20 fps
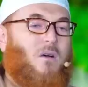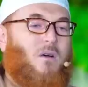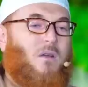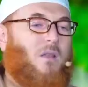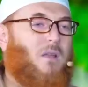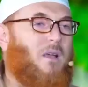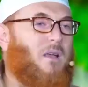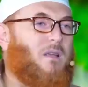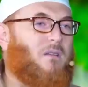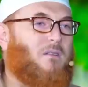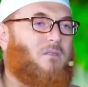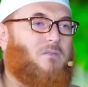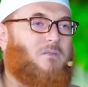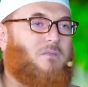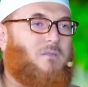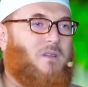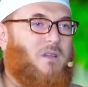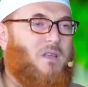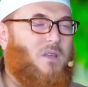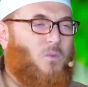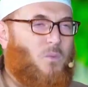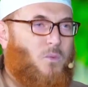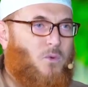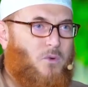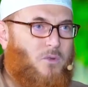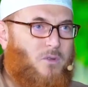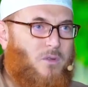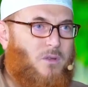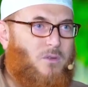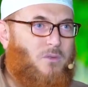Allah, it is very
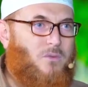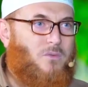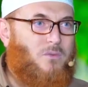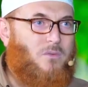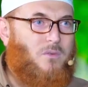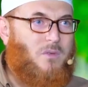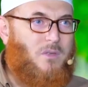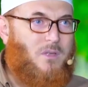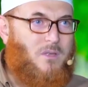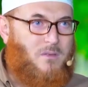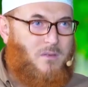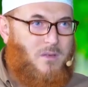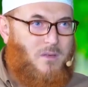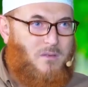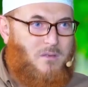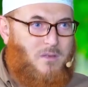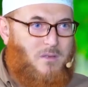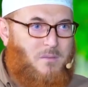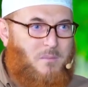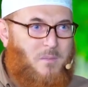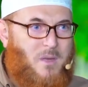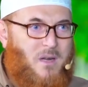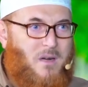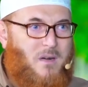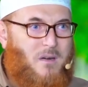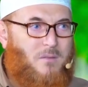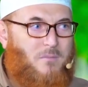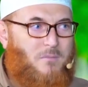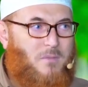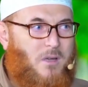important to discuss this
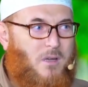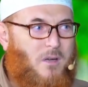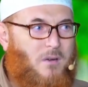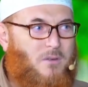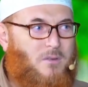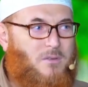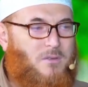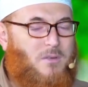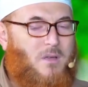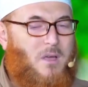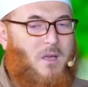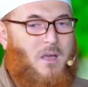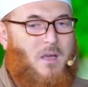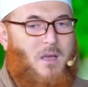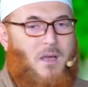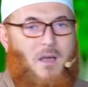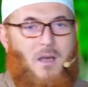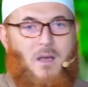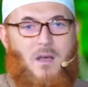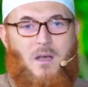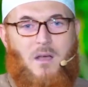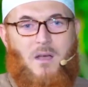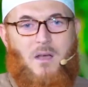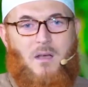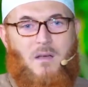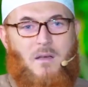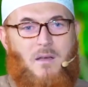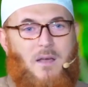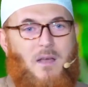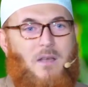matter because
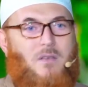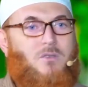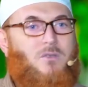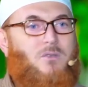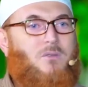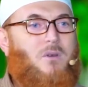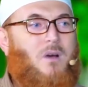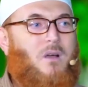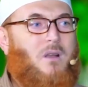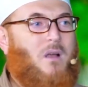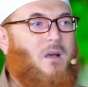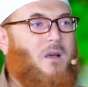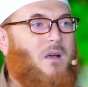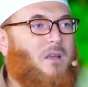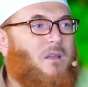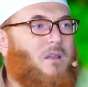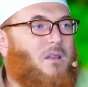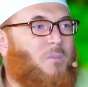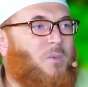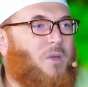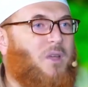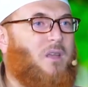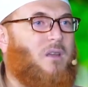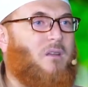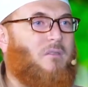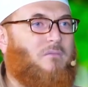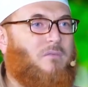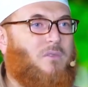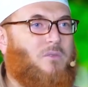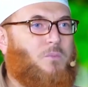uh, as you and I in the
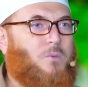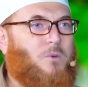beginning of this